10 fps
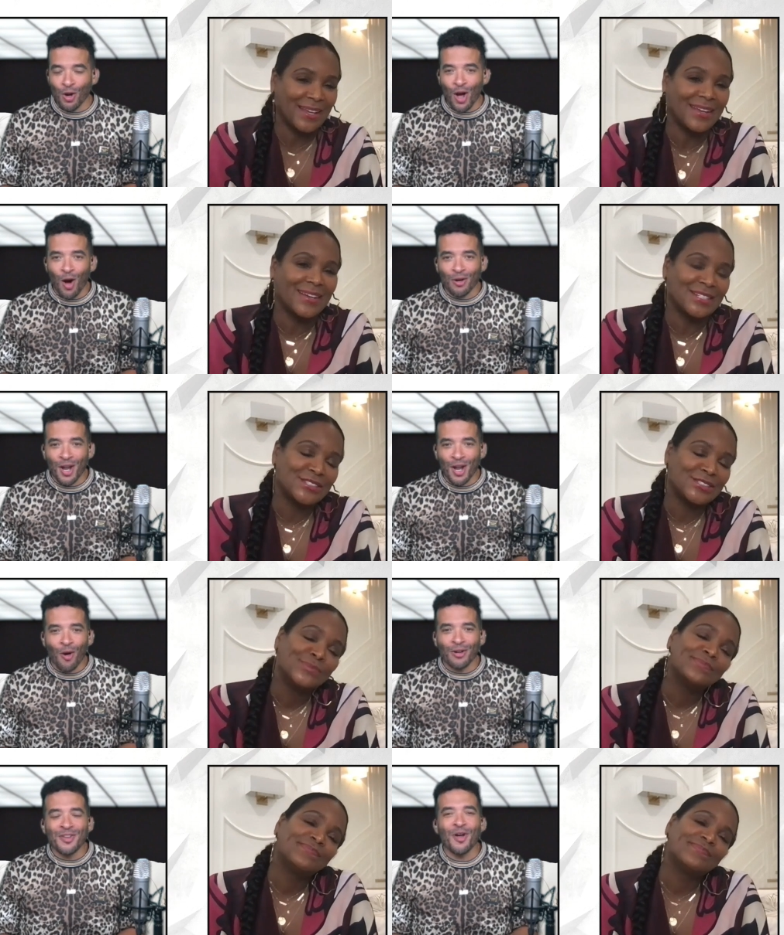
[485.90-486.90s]
Speaker 1: No, no,
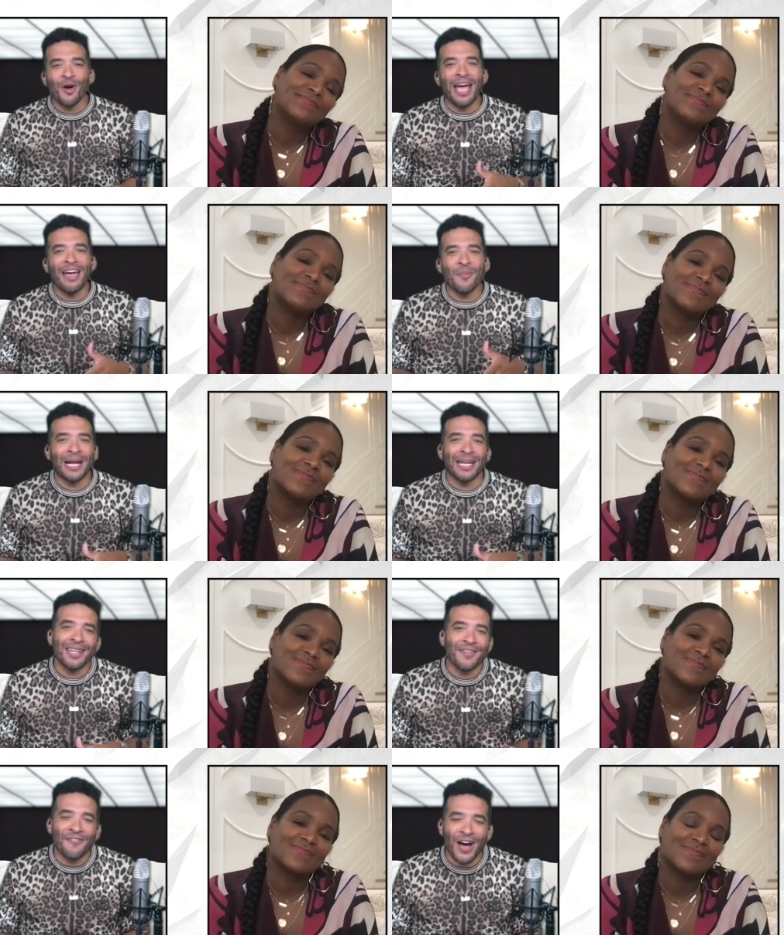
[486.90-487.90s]
no. You know, everybody
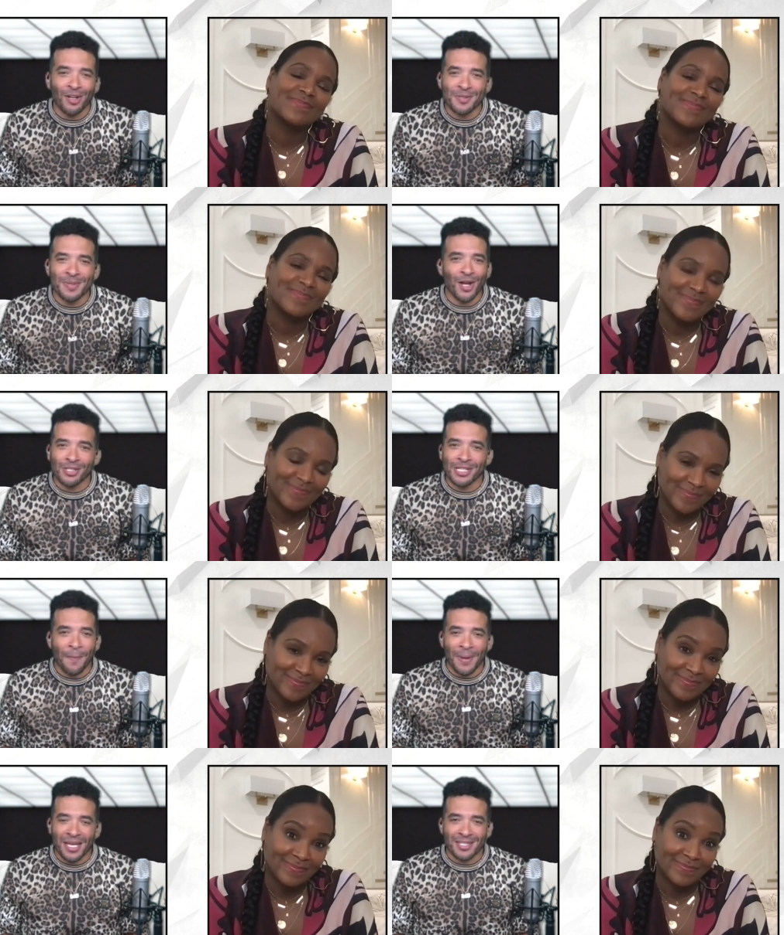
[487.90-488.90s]
that follows me knows
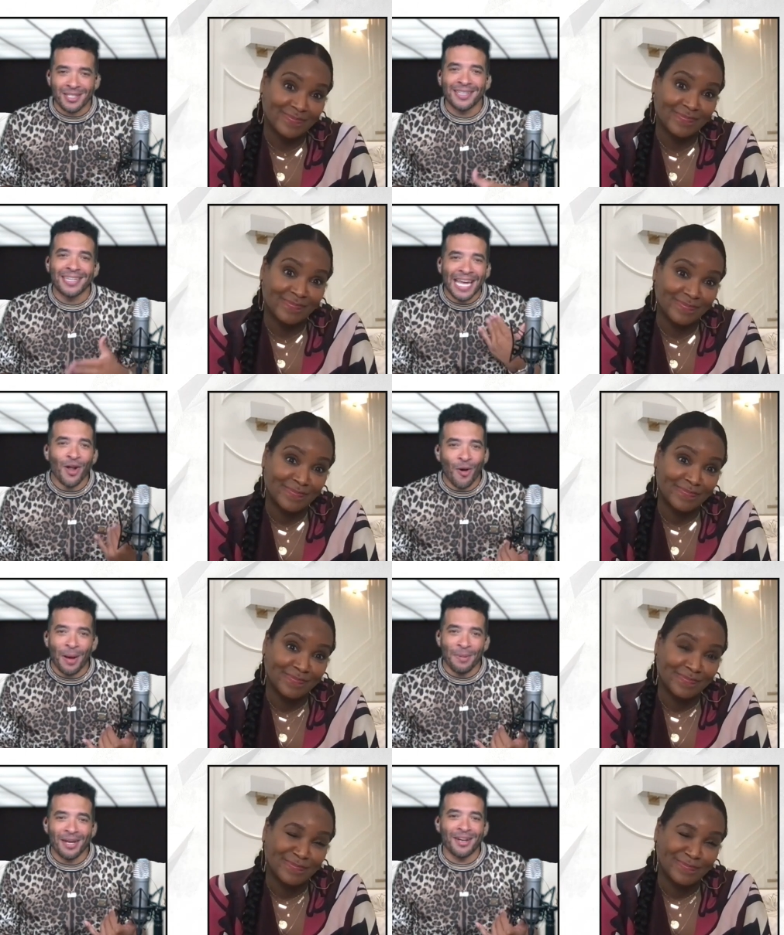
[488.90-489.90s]
I'm messy. They know
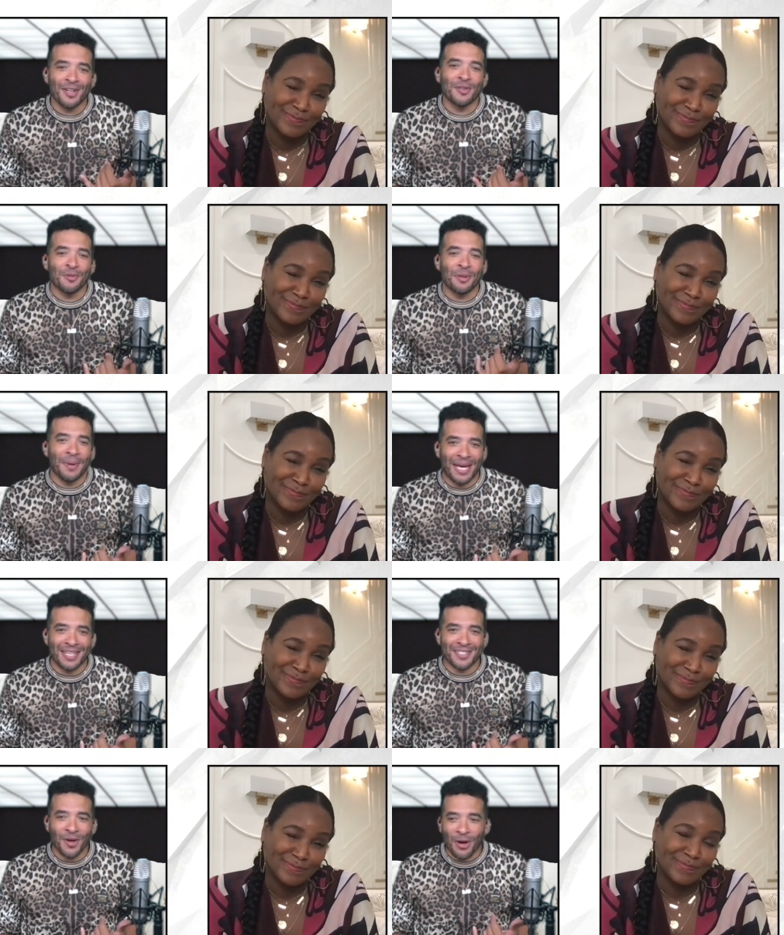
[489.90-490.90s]
I'm here to do the
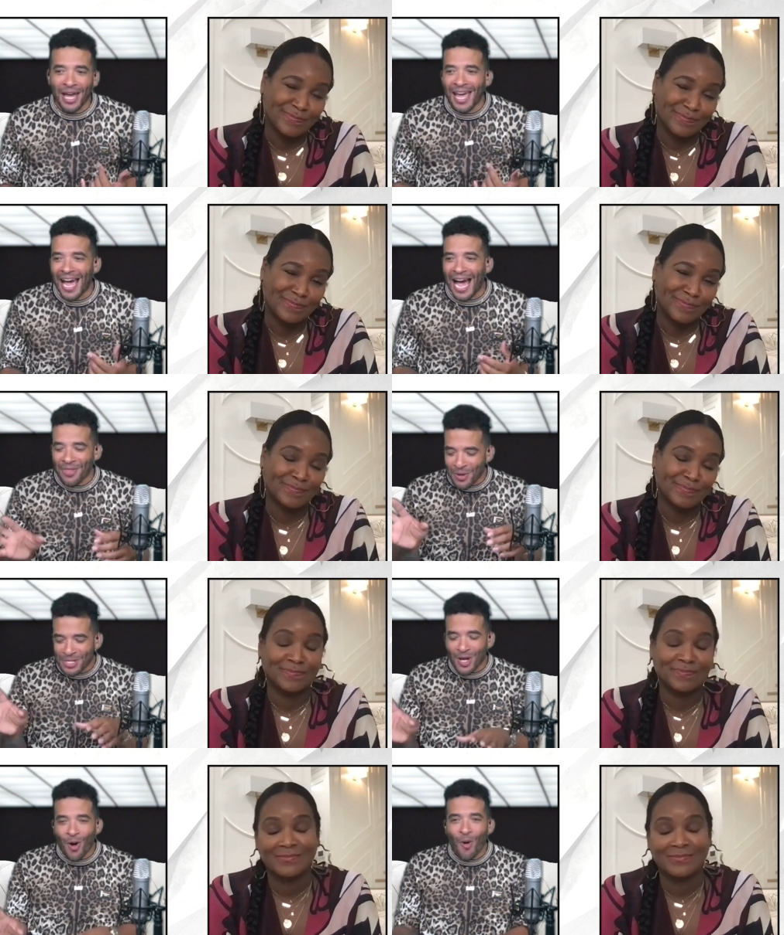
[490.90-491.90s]
mess. Okay, I,
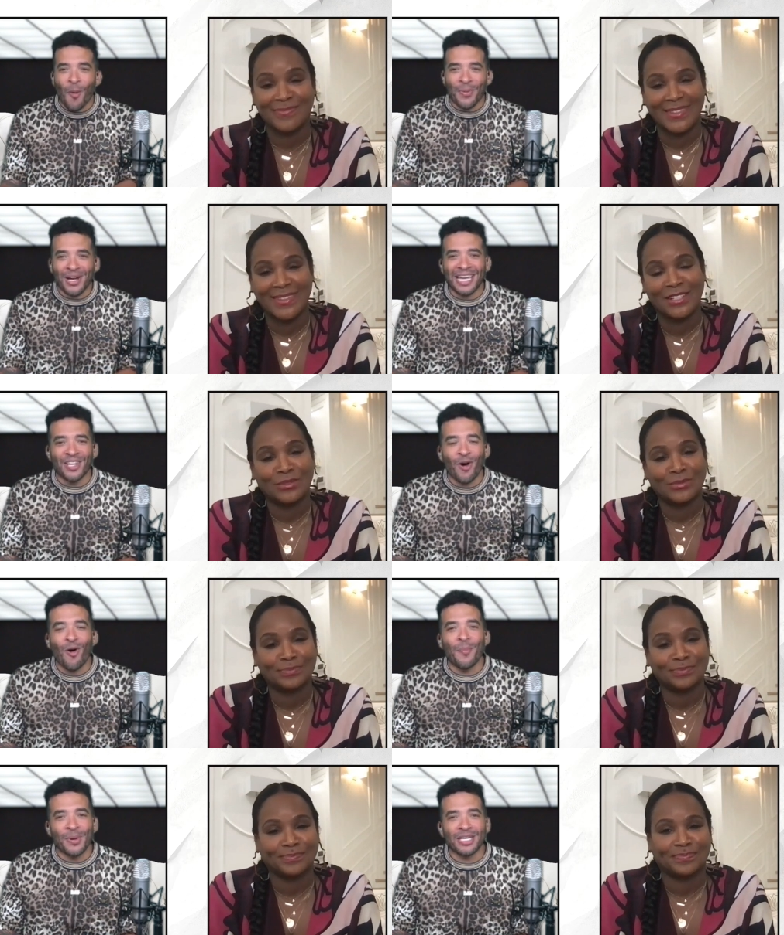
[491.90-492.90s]
there's a whole book, and the
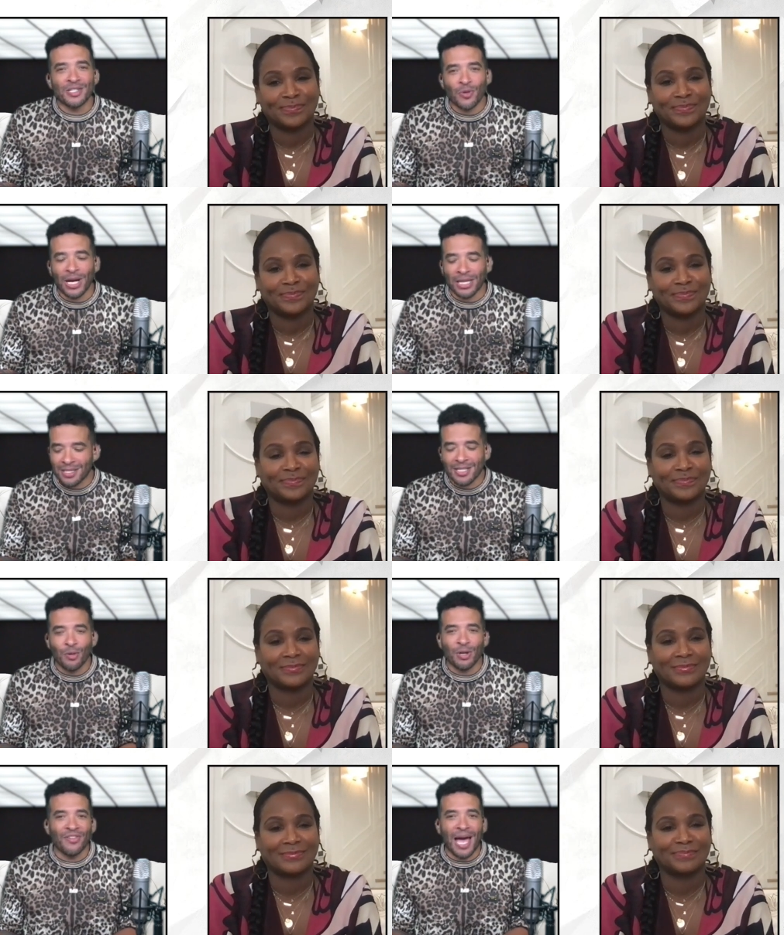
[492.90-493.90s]
whole book is great. This
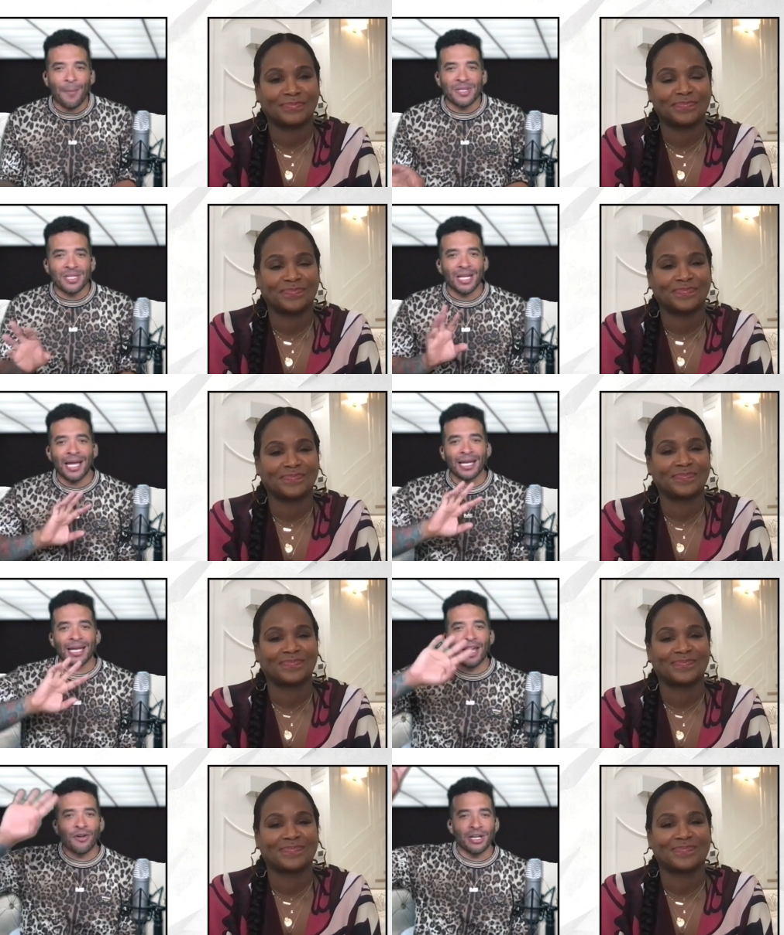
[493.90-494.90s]
don't even happen till like
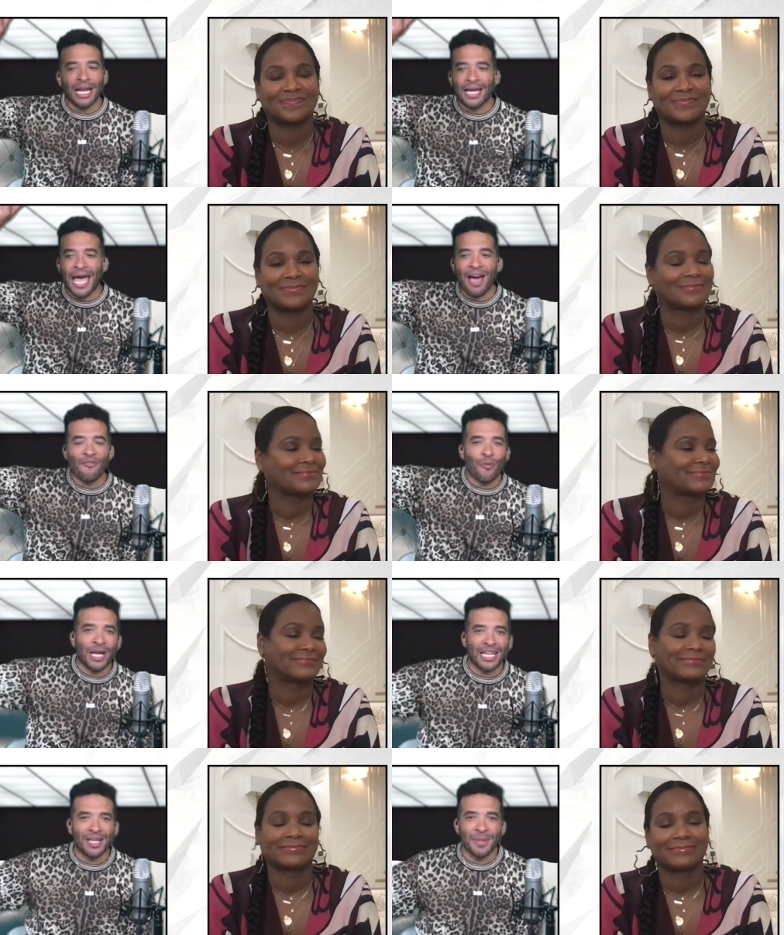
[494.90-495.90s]
later, like
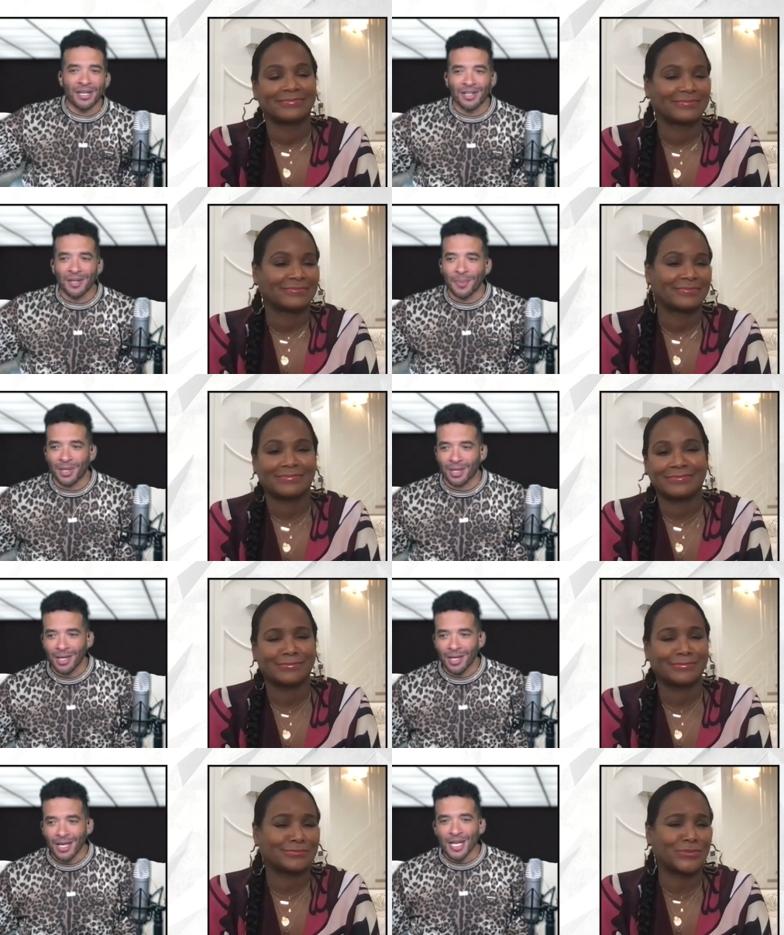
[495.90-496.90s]
halfway in the middle of the book.
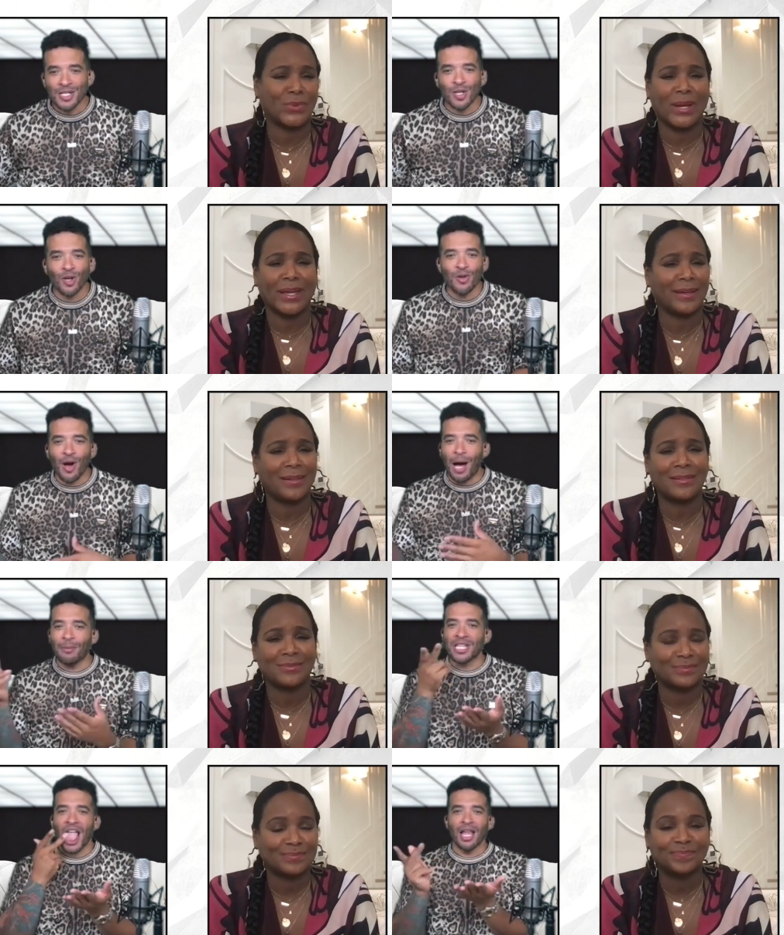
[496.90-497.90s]
Wait. So you know,
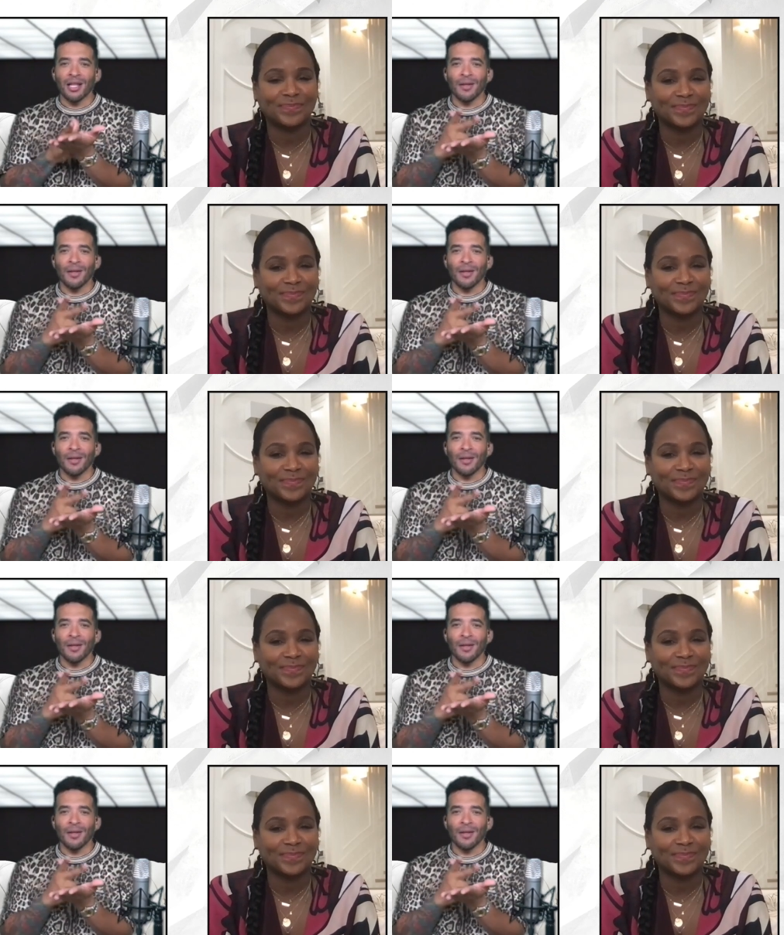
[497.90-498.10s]
I was